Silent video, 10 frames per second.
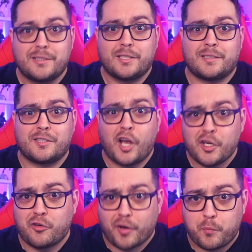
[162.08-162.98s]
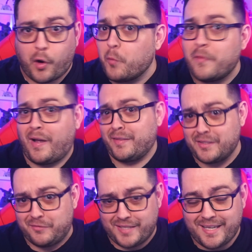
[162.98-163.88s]
just a touchscreen, bro, we've had
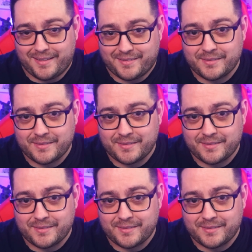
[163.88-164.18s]
these for years.